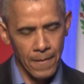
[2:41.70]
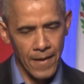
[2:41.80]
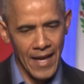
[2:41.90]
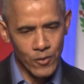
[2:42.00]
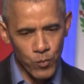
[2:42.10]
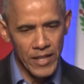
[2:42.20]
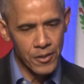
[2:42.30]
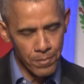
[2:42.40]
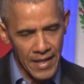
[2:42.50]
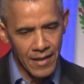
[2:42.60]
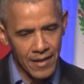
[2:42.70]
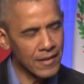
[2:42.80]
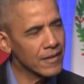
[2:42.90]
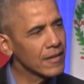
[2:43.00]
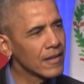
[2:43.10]
As we speak,
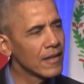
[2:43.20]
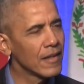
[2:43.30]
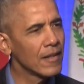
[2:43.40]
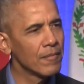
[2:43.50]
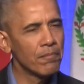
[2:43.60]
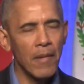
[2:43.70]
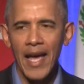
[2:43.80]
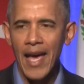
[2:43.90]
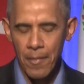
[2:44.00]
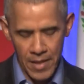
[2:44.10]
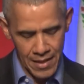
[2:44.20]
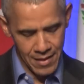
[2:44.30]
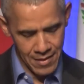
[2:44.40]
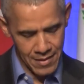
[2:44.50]
Miami